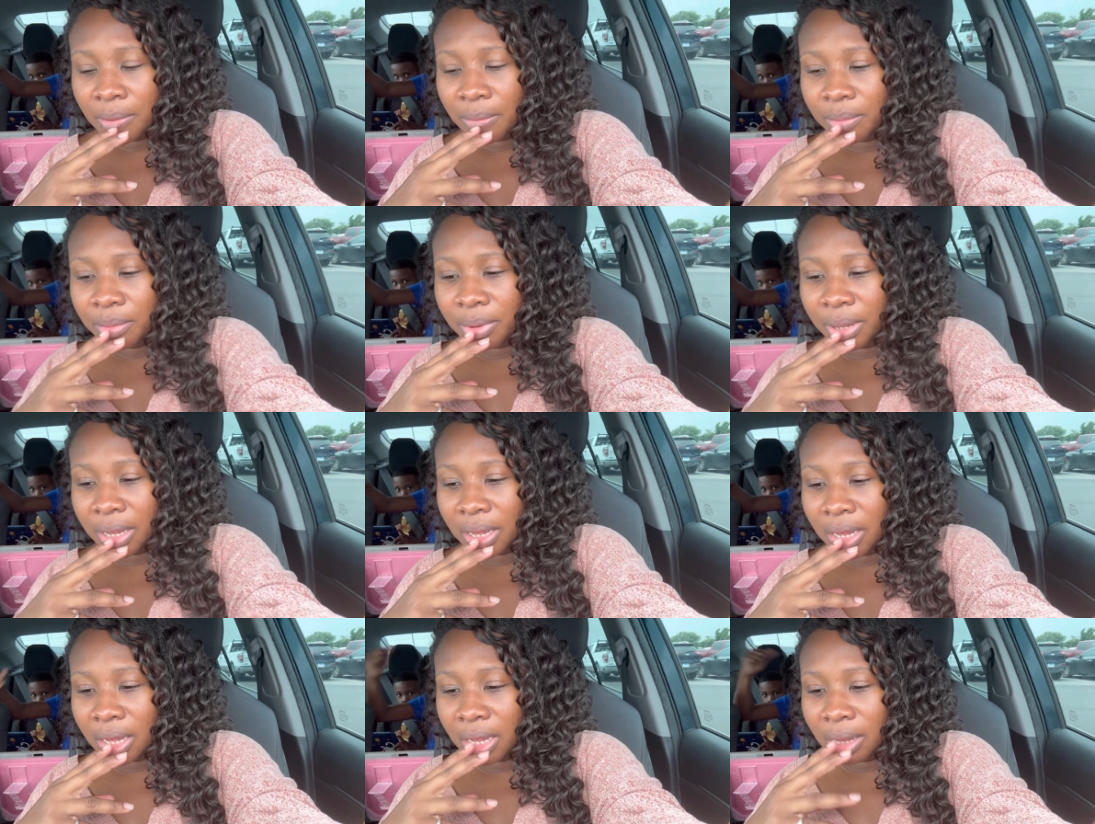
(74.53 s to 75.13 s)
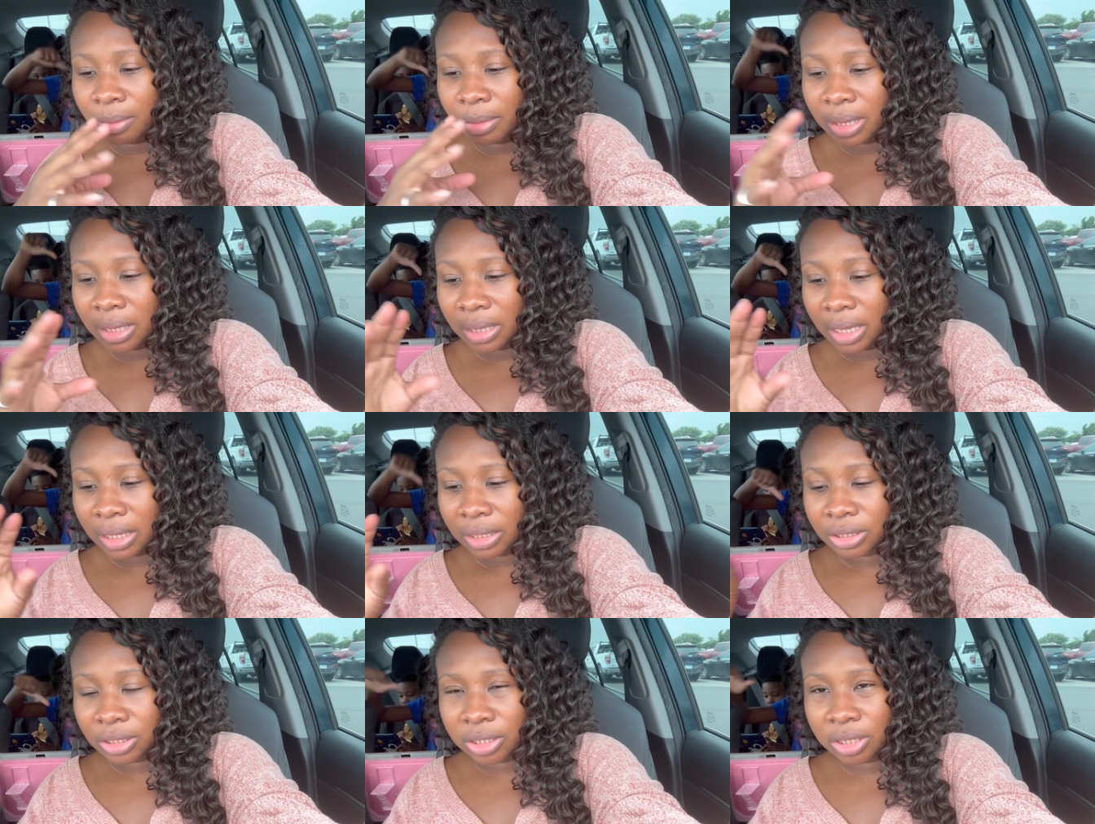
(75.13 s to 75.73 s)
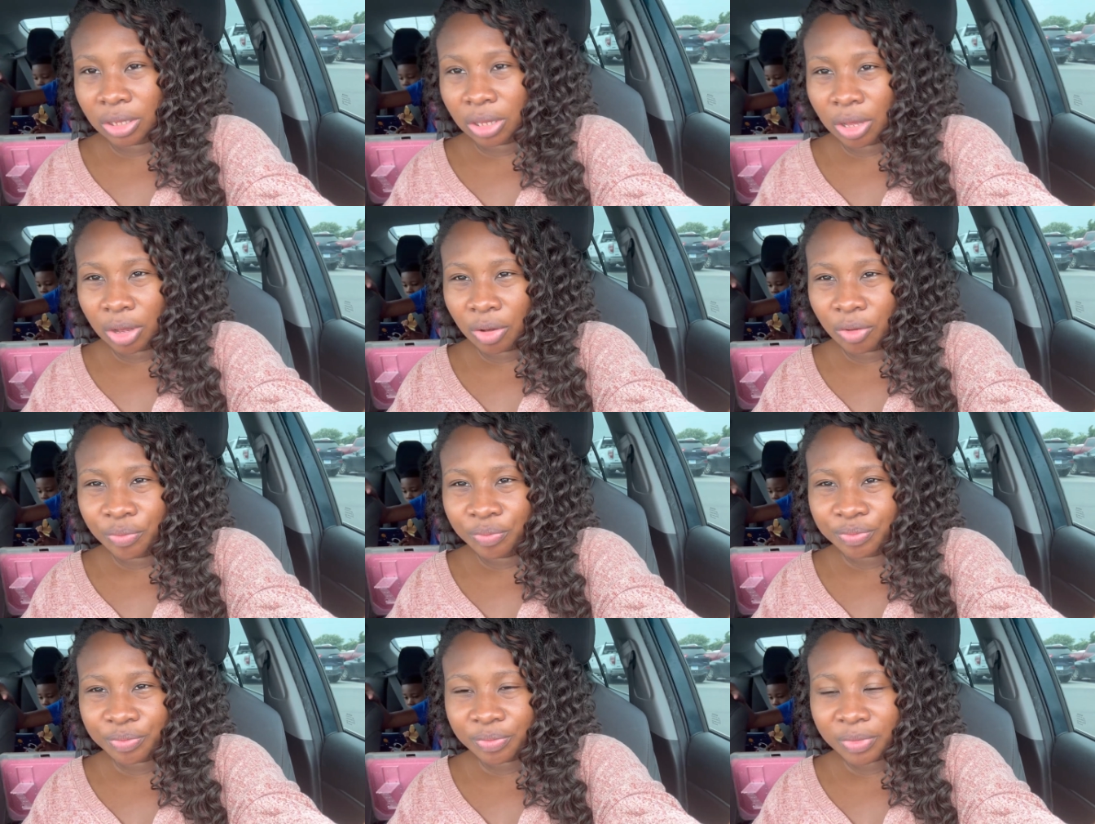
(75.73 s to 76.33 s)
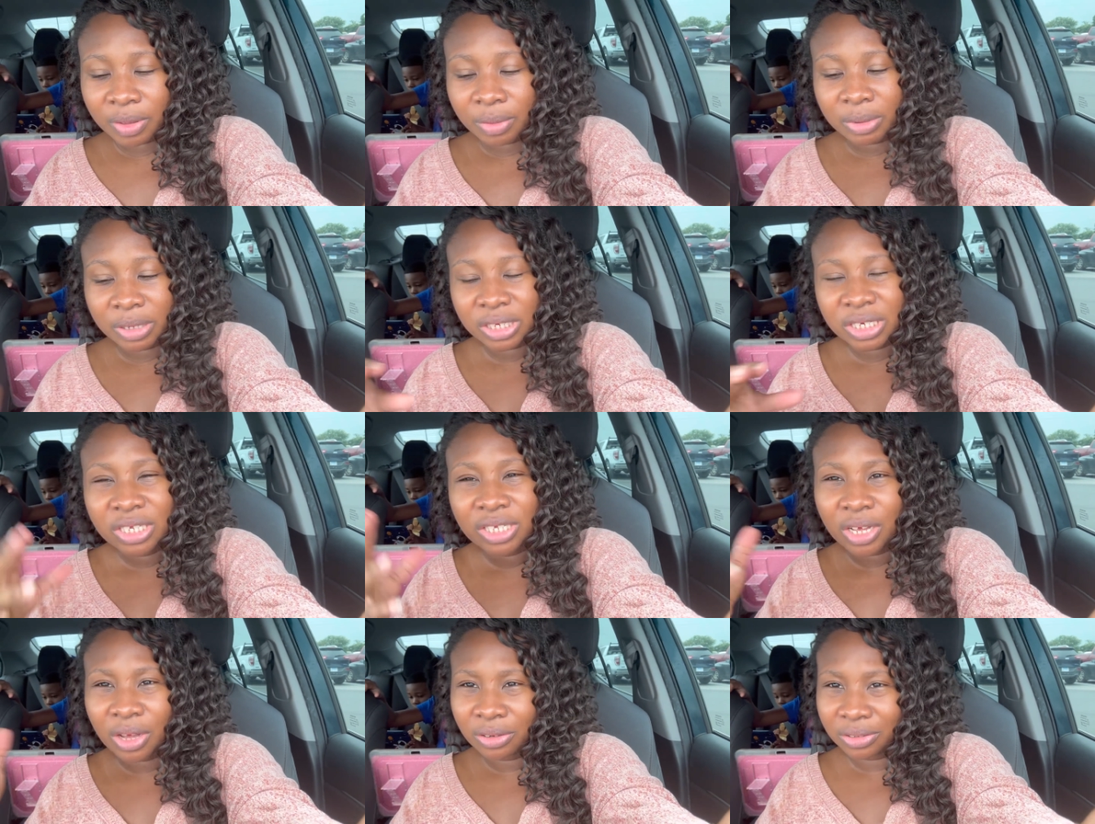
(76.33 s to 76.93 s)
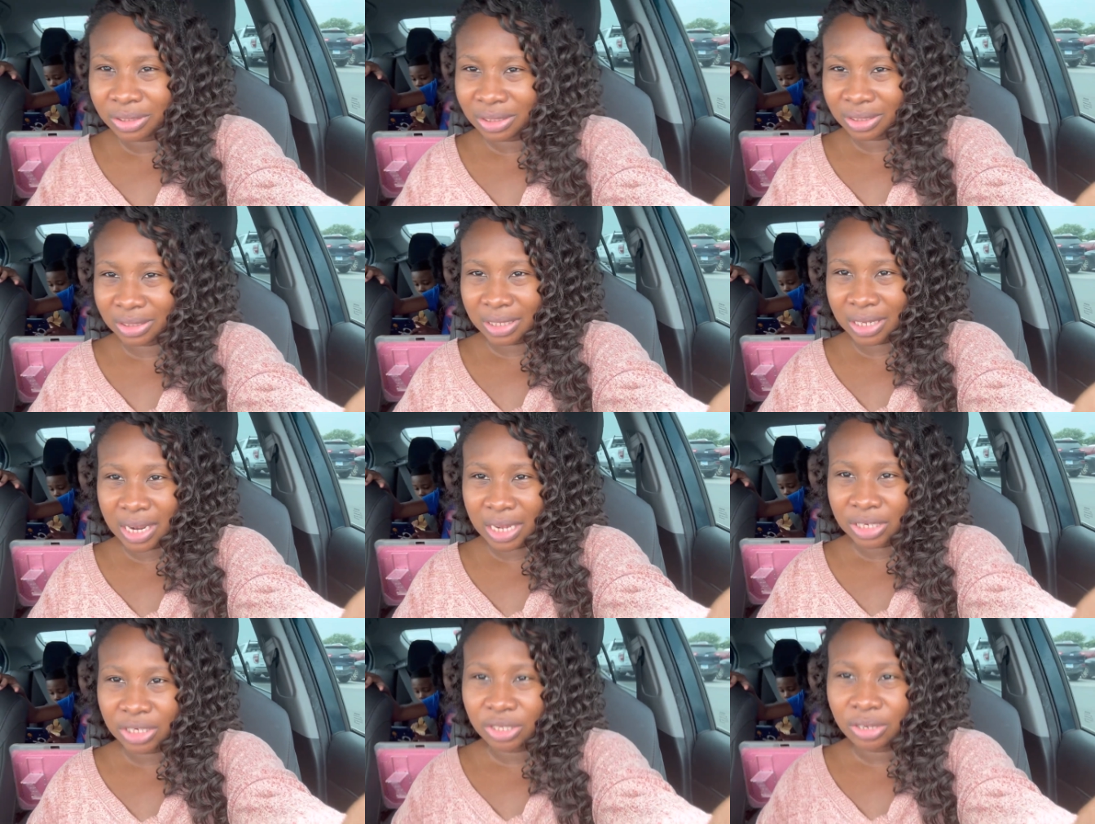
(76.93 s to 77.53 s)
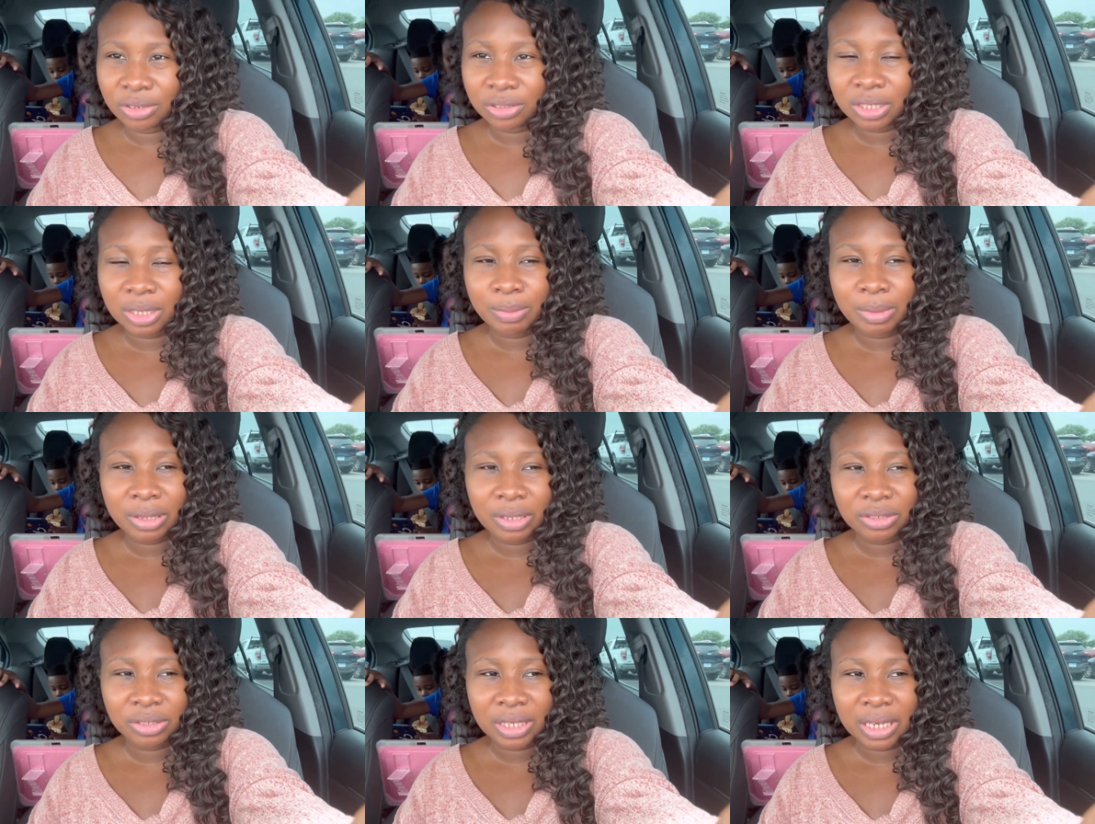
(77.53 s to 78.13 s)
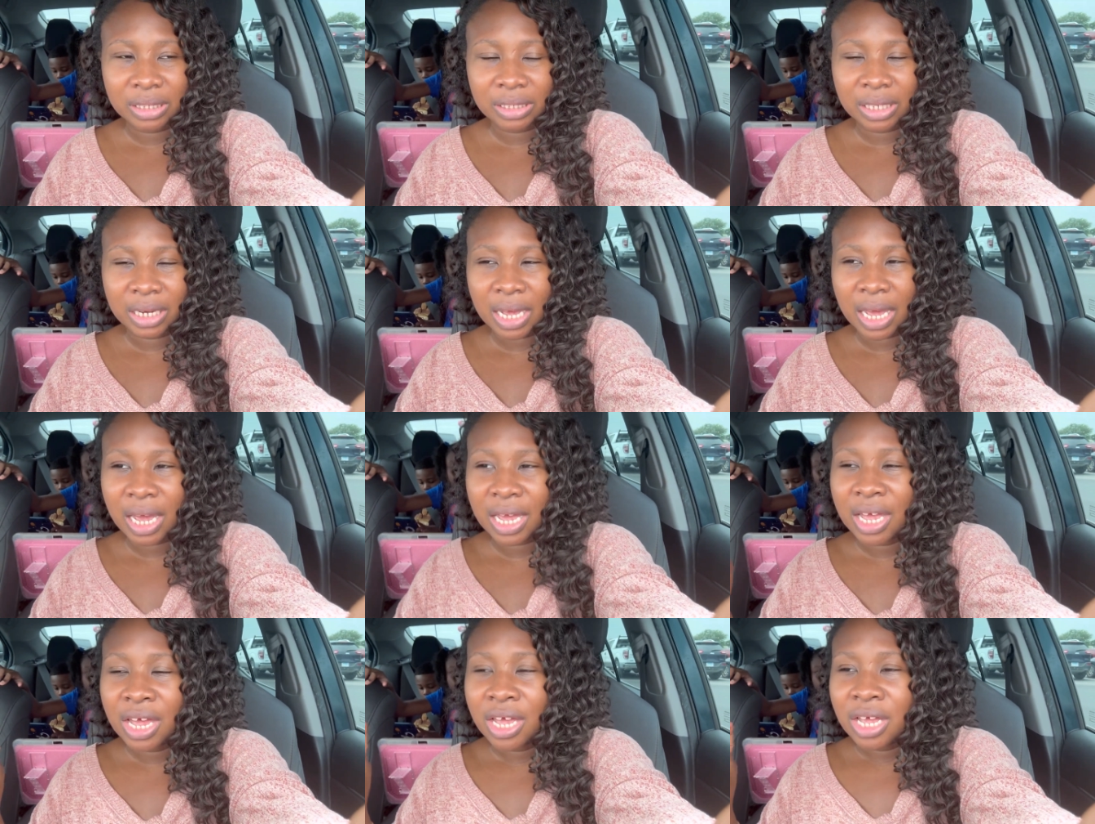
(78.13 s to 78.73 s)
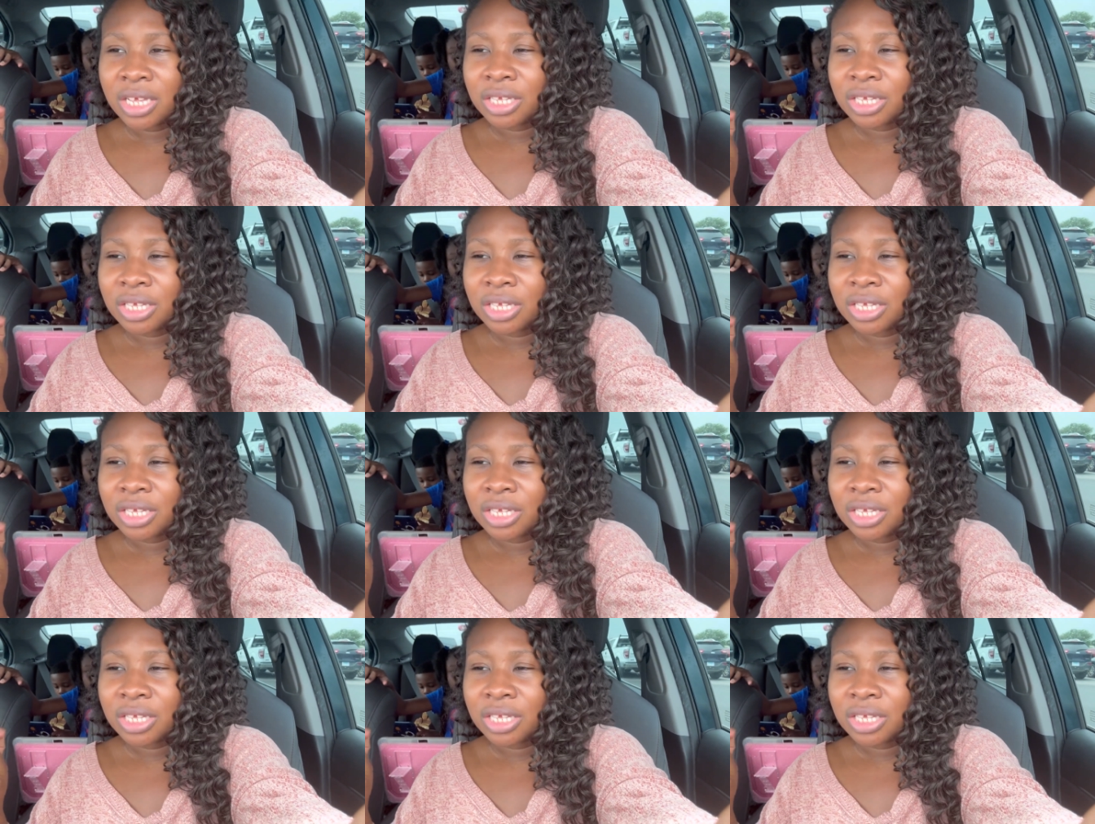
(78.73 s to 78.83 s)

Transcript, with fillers: but um and like slow but she's hosting today she's hosting mother's day today